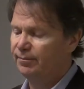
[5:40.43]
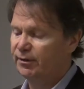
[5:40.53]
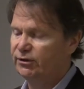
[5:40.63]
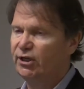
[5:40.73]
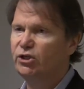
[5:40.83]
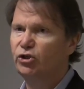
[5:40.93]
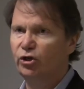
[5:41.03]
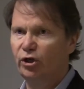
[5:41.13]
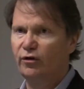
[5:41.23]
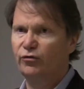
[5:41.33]

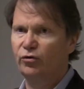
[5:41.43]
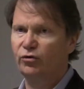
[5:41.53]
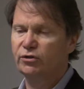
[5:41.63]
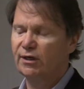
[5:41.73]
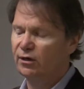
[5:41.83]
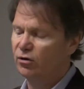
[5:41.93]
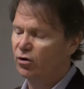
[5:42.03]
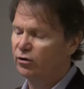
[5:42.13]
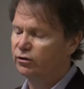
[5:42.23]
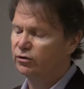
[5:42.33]
partitioning of your cell
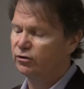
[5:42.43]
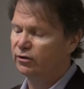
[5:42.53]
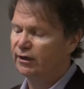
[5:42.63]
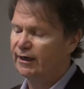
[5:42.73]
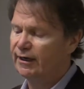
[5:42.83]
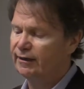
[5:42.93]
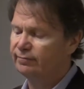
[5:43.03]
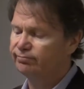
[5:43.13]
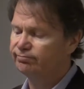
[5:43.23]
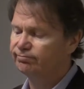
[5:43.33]
culture,
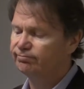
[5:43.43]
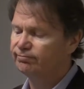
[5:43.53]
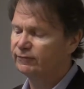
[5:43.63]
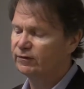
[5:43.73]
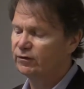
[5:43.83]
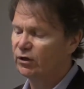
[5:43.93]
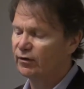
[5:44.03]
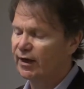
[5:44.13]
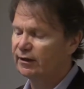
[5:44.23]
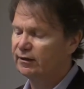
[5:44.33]

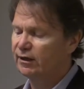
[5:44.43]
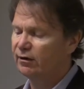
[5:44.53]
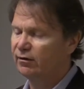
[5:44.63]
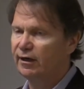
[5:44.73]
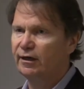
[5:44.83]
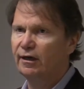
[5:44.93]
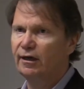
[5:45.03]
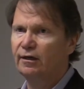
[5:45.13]
that clearly